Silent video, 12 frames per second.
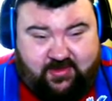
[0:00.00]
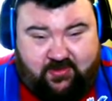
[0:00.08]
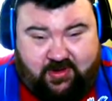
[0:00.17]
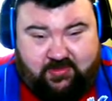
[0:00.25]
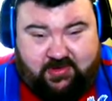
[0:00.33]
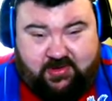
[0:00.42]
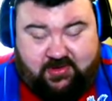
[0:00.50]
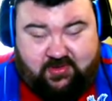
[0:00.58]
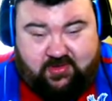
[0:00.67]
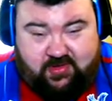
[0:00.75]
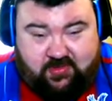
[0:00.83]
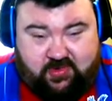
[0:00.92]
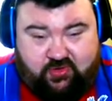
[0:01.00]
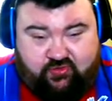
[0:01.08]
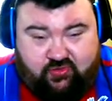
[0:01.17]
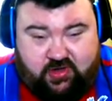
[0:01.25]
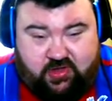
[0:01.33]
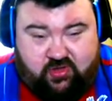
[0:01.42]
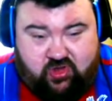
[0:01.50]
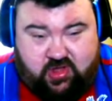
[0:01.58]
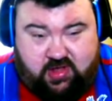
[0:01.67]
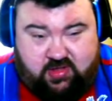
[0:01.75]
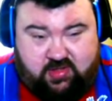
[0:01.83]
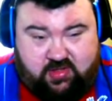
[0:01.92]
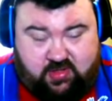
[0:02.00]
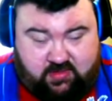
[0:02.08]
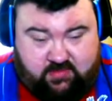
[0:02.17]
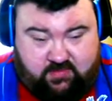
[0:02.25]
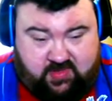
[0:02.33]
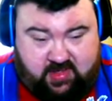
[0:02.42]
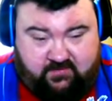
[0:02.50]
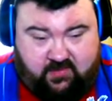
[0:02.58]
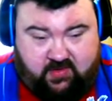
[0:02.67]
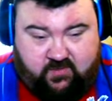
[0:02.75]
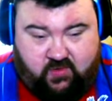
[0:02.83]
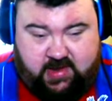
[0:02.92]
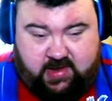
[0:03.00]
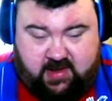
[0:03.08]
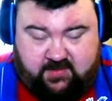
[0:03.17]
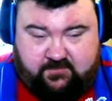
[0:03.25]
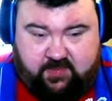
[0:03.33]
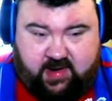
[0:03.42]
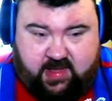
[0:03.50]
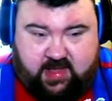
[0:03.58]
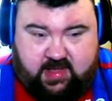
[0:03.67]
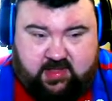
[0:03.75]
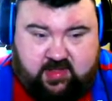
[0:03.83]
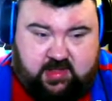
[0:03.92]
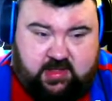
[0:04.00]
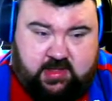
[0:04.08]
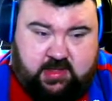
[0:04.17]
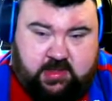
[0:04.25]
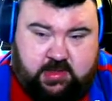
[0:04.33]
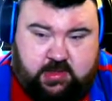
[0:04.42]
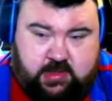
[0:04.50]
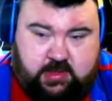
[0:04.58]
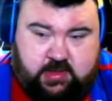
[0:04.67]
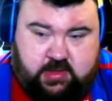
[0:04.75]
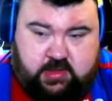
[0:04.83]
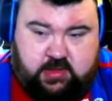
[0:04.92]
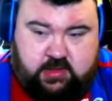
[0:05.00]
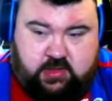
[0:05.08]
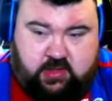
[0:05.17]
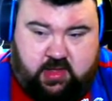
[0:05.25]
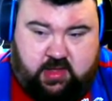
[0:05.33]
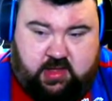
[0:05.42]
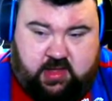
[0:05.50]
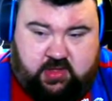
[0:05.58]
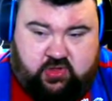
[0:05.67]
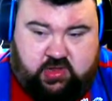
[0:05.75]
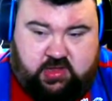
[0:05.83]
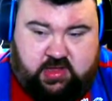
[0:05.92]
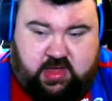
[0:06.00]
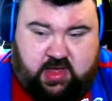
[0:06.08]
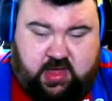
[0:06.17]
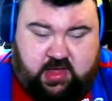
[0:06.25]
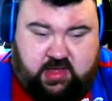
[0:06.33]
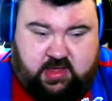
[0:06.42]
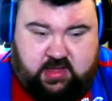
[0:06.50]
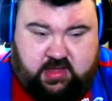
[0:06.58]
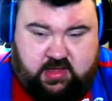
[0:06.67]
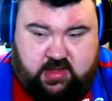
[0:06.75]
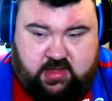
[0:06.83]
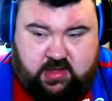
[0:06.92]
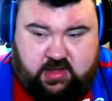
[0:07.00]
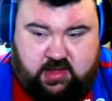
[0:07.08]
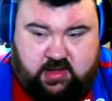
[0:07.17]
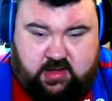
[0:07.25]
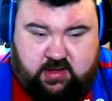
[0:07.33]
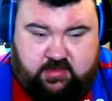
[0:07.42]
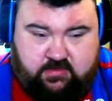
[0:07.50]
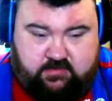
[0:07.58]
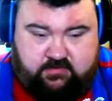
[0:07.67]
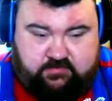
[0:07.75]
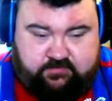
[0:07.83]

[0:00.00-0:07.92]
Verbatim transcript: what I'm going to do is I'm going to try and cheese some, see if I've got enough players to actually get um,